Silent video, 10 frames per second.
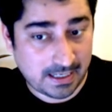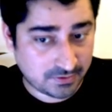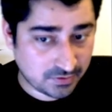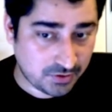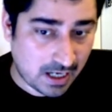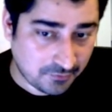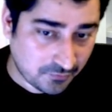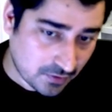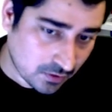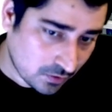So you have to
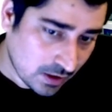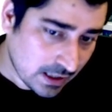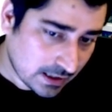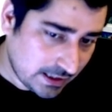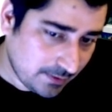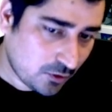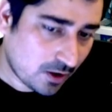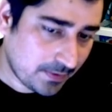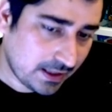follow deep copy